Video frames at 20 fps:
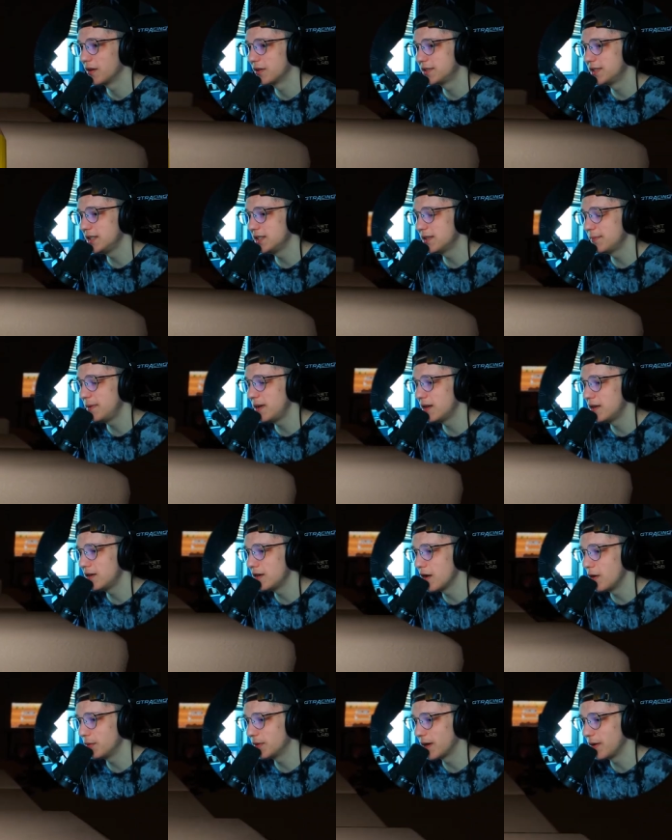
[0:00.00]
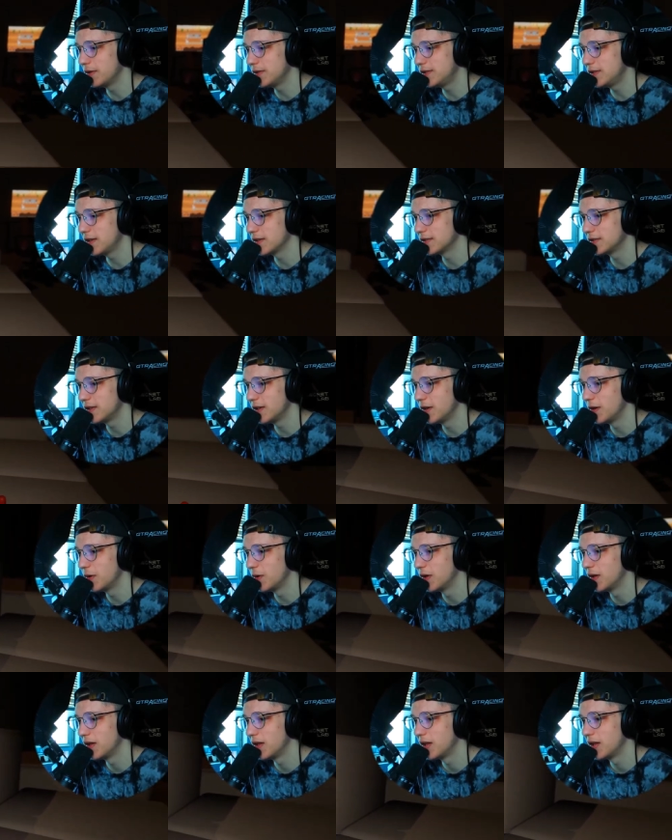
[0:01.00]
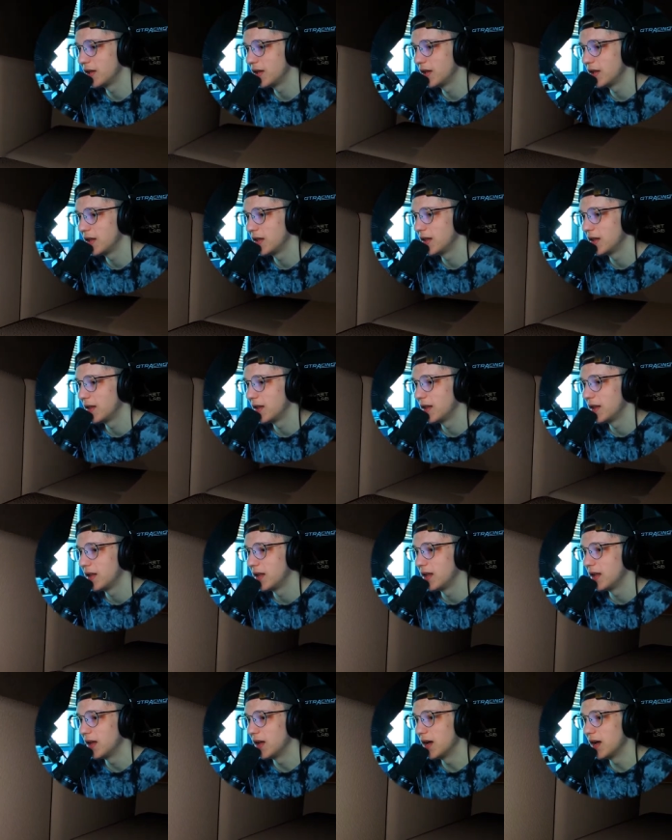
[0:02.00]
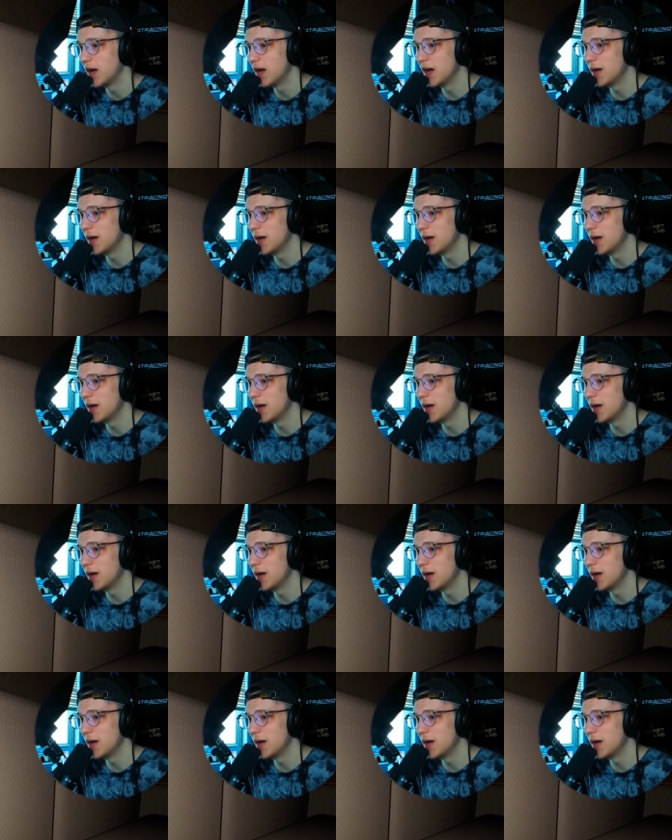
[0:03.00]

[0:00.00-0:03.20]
seems to be a note that was here too. Uh,